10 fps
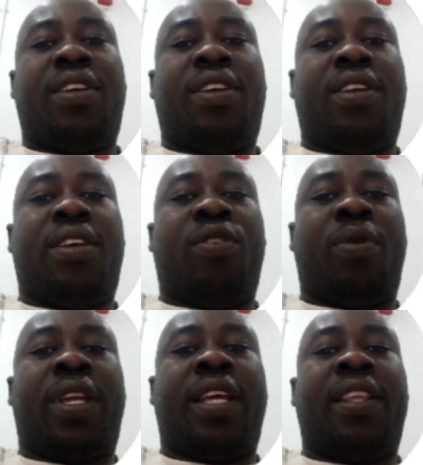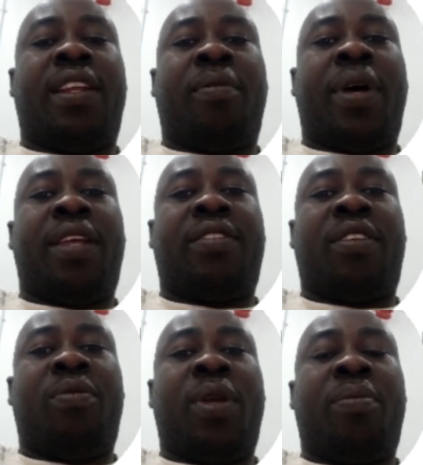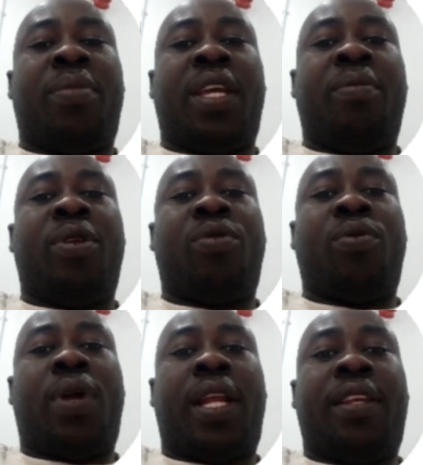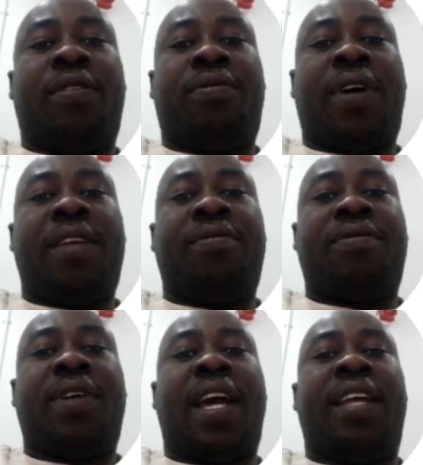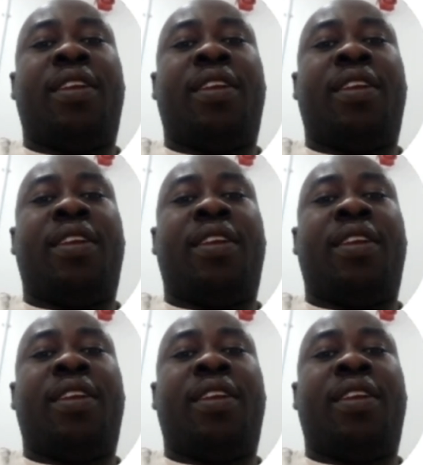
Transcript: you will get that a barista is being paid between 195 and